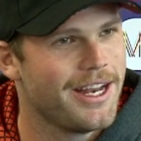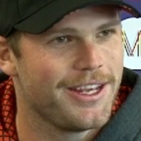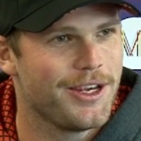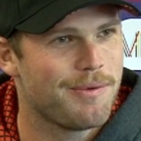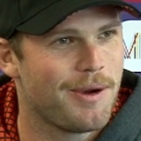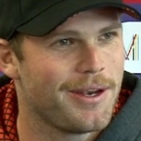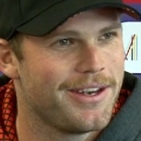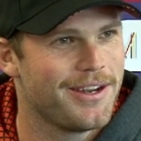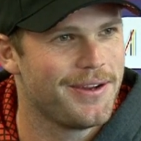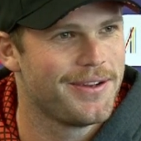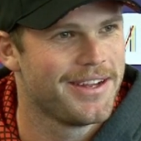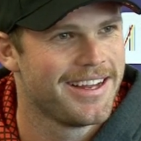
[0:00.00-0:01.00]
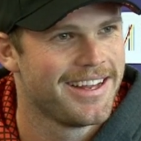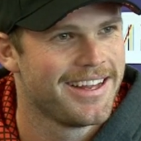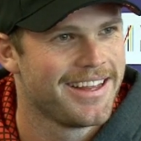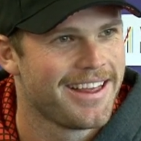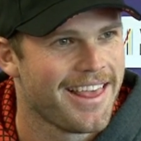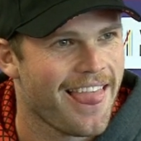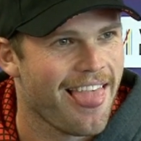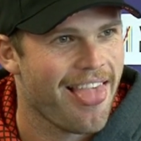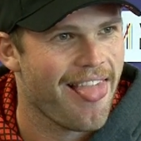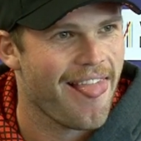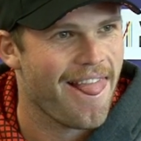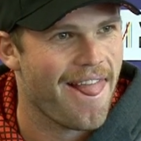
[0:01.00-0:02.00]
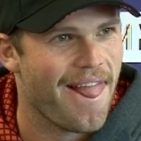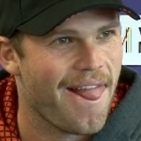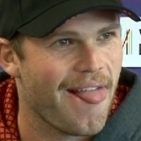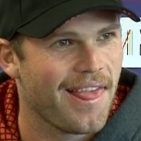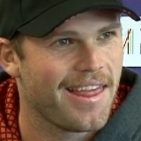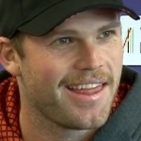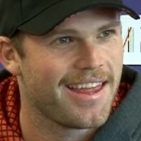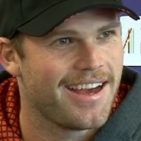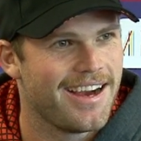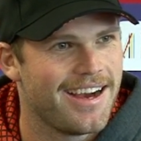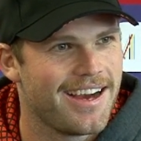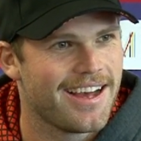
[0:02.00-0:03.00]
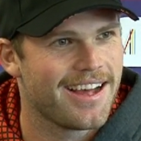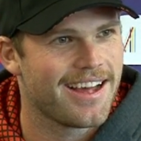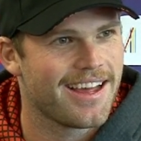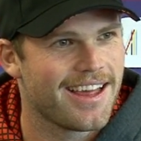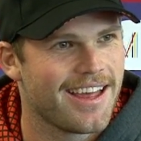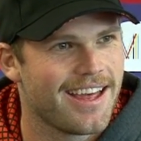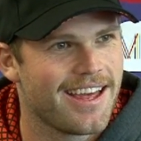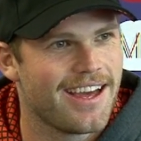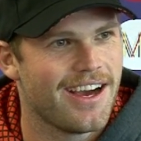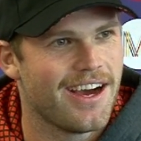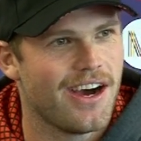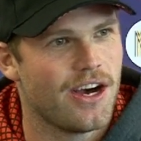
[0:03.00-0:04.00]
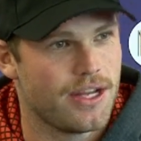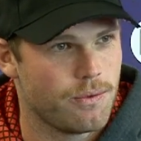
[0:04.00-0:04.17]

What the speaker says: know. Can you tell? I mean, this was before. This was really quick. Yeah.